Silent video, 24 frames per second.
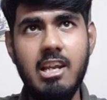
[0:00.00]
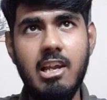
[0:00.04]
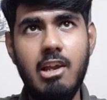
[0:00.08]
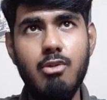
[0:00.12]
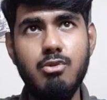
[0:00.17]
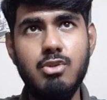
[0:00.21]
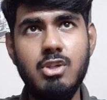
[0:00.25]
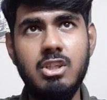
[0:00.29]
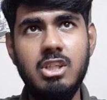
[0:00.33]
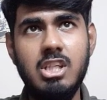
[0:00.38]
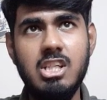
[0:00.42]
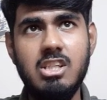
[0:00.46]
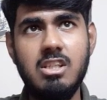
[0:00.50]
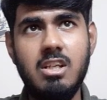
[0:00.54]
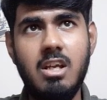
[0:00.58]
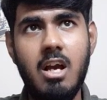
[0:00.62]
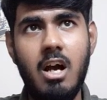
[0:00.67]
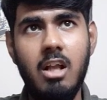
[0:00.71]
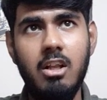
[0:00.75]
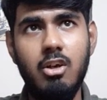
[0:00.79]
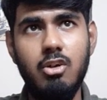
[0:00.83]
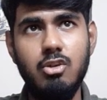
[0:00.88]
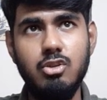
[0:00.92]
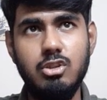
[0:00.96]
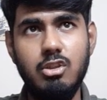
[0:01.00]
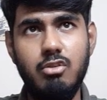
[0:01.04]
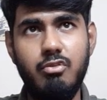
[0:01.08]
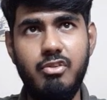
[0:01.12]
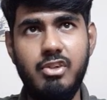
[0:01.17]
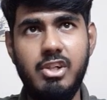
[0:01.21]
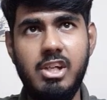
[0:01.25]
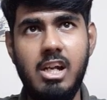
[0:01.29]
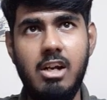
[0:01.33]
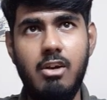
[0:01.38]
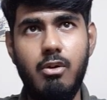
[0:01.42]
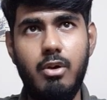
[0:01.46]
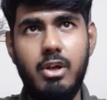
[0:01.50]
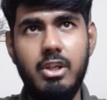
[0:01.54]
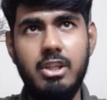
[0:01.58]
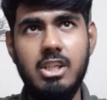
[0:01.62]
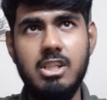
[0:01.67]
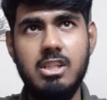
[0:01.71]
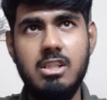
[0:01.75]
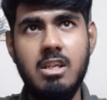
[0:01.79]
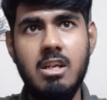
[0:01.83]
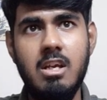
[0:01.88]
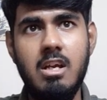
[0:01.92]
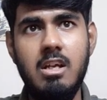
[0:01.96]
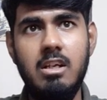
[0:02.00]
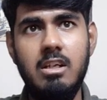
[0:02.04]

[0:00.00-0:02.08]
using these colors over here. Look at this.